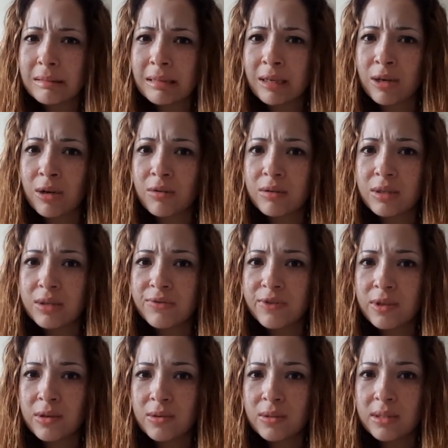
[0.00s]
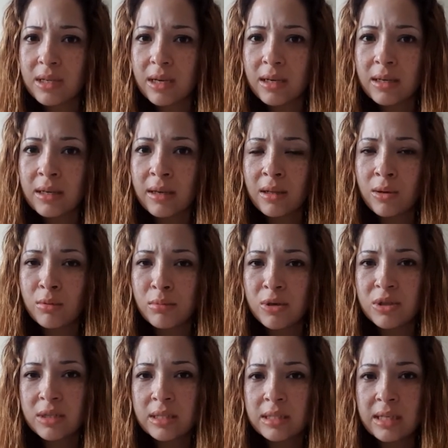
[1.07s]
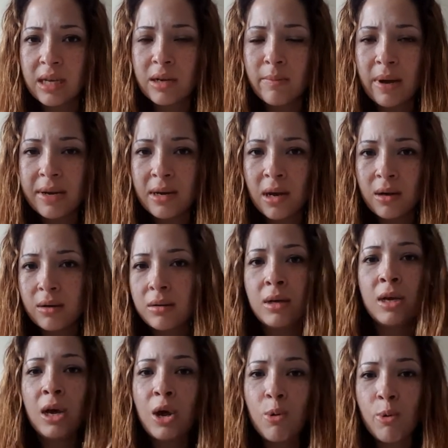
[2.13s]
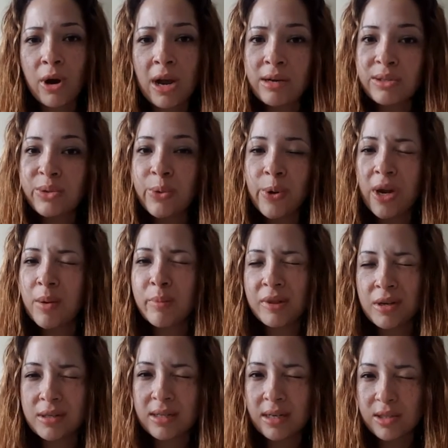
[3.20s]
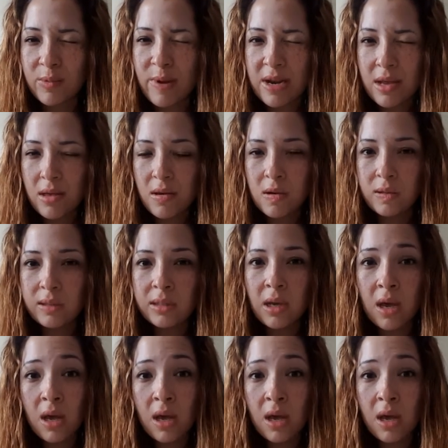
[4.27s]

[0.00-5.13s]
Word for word: you know, which for those that get a little motion sick might not work out too great, but there's not too many of those.